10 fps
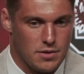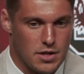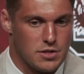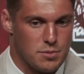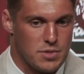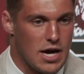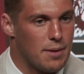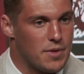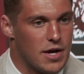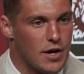done some
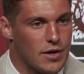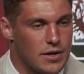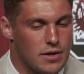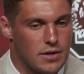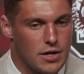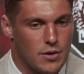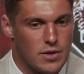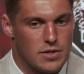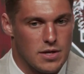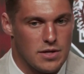time there, and, you know,
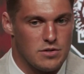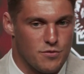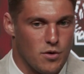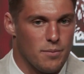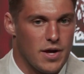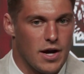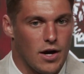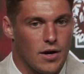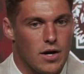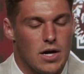he's from
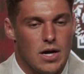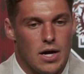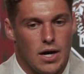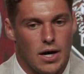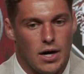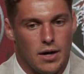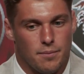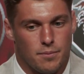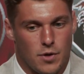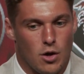there
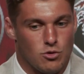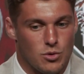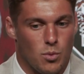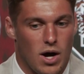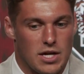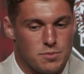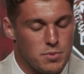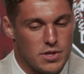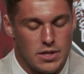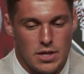coaching wise.
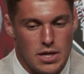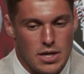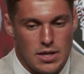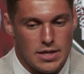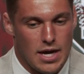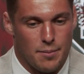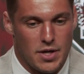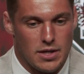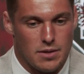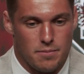But yeah, I
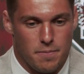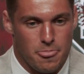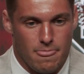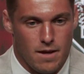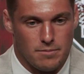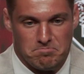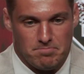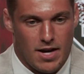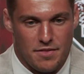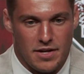mean,
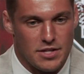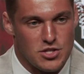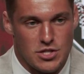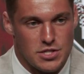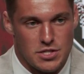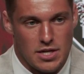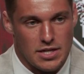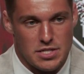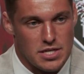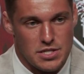I think it's just, like
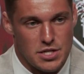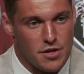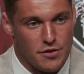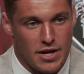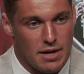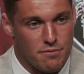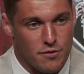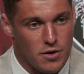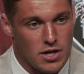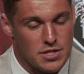I said, it's another game
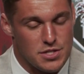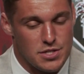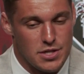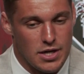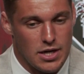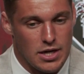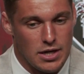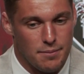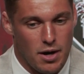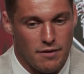for us.
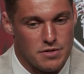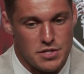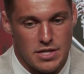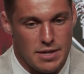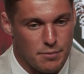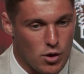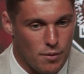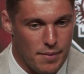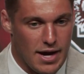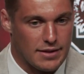Obviously, him
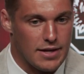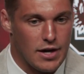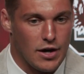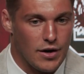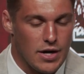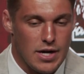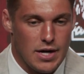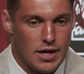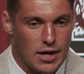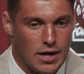going back there,
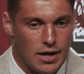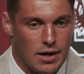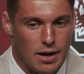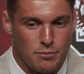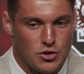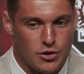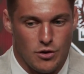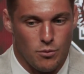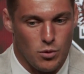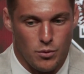I'm
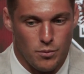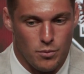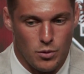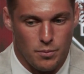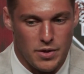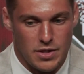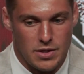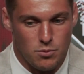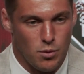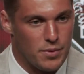sure will
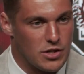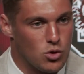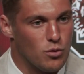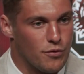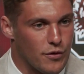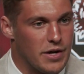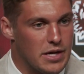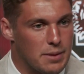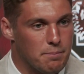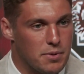be cool for
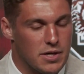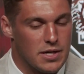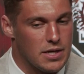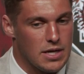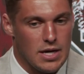him. But